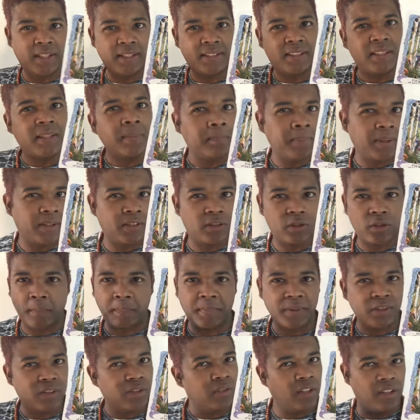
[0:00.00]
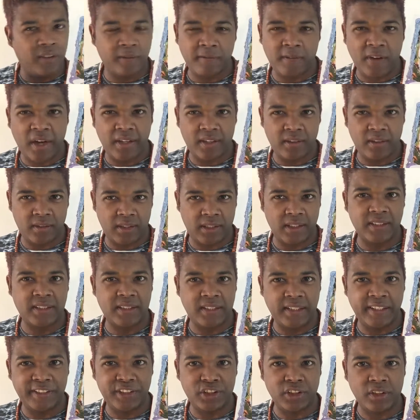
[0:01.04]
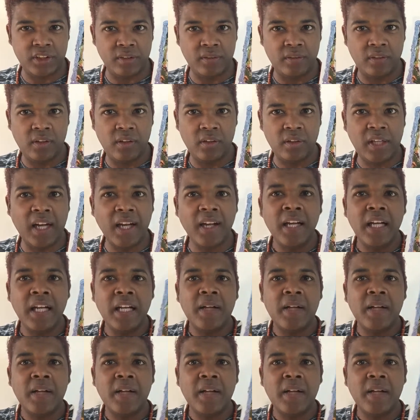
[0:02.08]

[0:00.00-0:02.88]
It's a pit stop. It's not a final destination, okay?